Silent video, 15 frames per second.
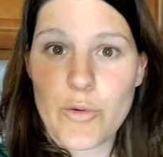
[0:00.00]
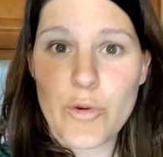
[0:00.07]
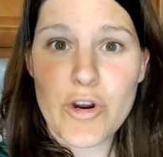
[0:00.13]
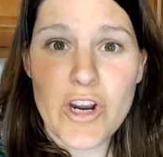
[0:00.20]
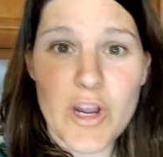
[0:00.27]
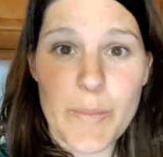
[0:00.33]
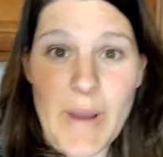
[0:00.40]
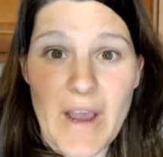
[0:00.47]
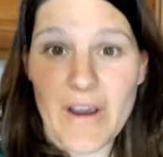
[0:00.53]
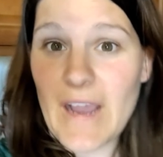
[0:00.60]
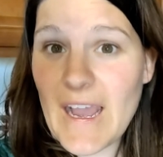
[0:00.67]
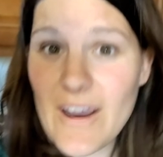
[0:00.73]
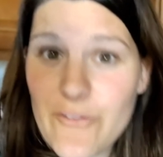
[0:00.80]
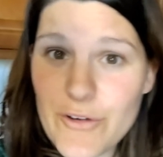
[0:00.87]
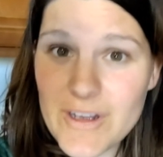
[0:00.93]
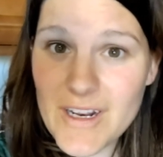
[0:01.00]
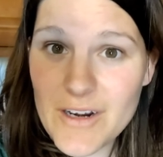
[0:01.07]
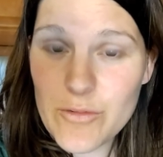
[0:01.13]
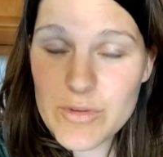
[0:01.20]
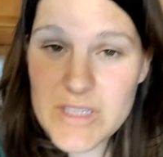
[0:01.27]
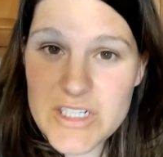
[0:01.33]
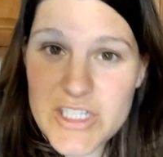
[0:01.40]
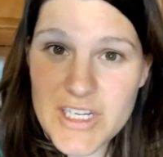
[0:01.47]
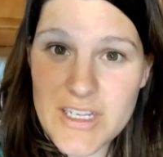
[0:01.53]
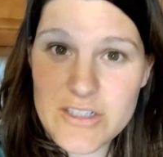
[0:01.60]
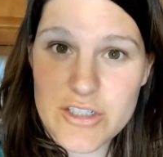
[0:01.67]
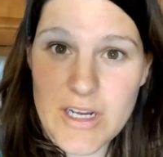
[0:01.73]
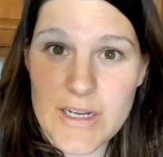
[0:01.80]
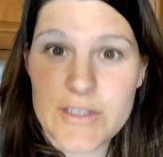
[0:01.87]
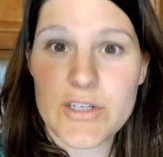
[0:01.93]
About halfway done with the chicken
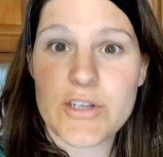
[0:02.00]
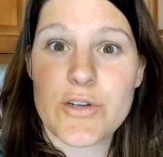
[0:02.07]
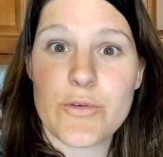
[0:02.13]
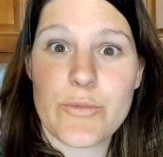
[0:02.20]
tractor.